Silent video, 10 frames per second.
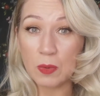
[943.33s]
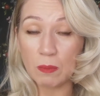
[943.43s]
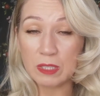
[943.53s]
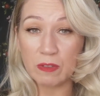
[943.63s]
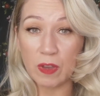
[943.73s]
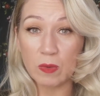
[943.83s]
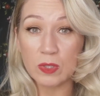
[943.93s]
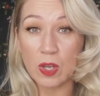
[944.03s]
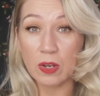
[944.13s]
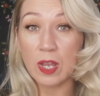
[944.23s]
you want me to
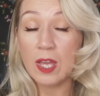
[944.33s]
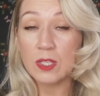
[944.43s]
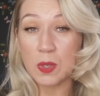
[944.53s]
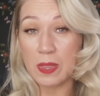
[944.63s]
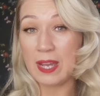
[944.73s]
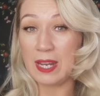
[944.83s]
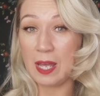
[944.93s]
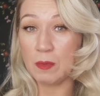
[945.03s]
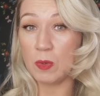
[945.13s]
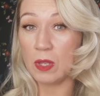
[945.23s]
focus on, so that I can
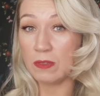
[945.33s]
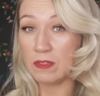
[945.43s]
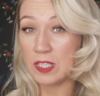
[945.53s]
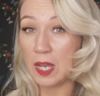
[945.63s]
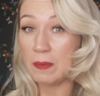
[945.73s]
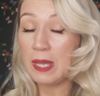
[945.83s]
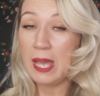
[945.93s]
help you along the video.